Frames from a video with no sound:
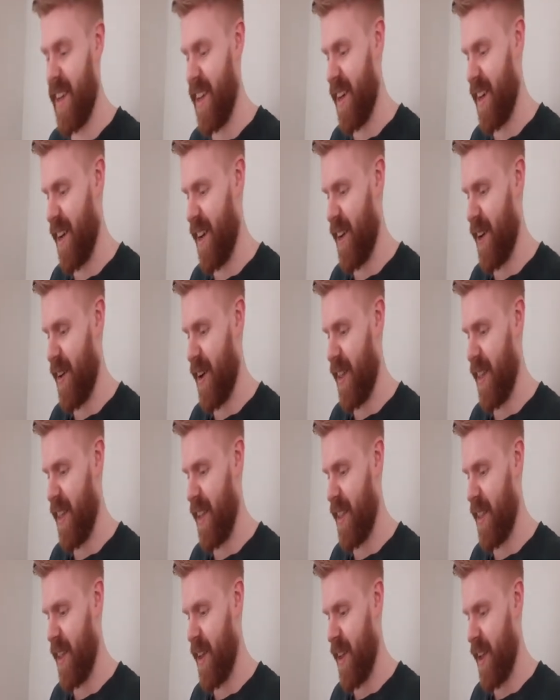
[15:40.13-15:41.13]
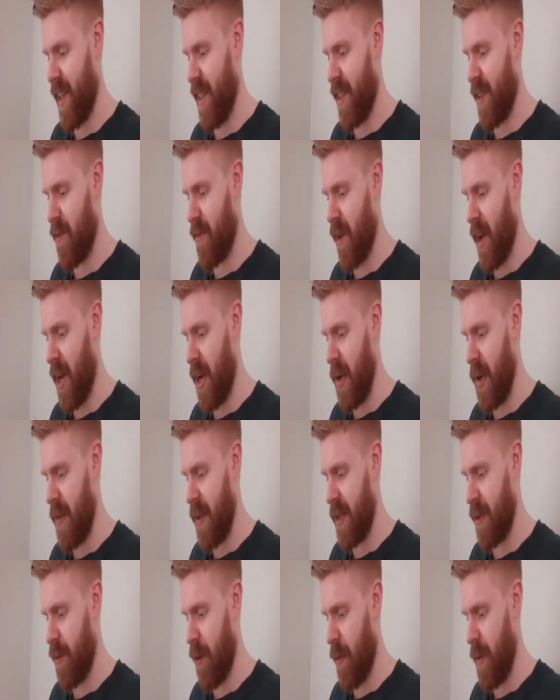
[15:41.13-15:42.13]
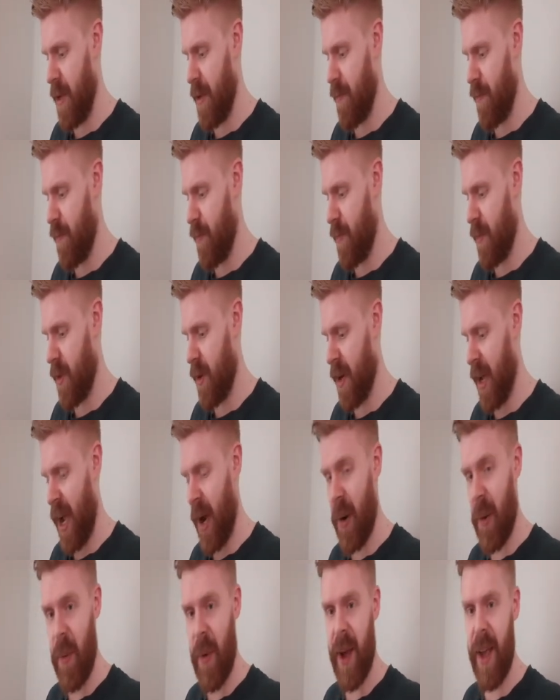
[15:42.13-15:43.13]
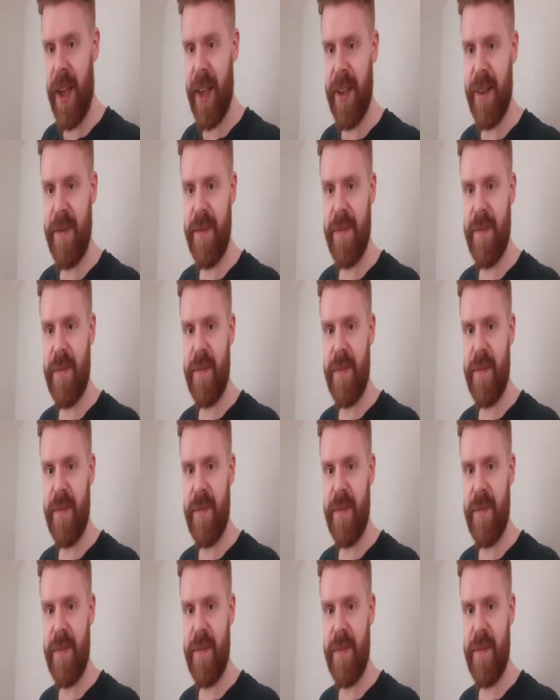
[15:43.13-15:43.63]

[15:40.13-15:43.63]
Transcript: I think the value of this is probably going to outweigh